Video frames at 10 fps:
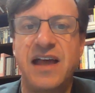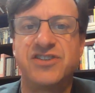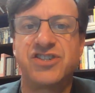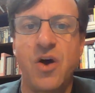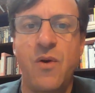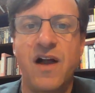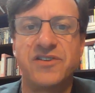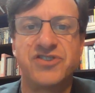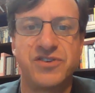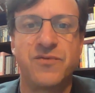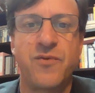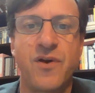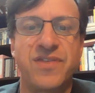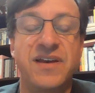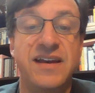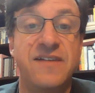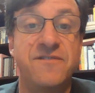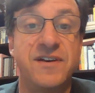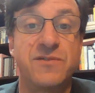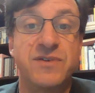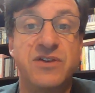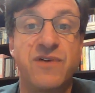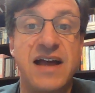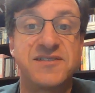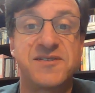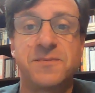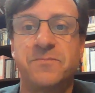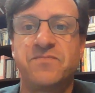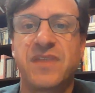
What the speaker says: and so on and so forth in an infinite regress.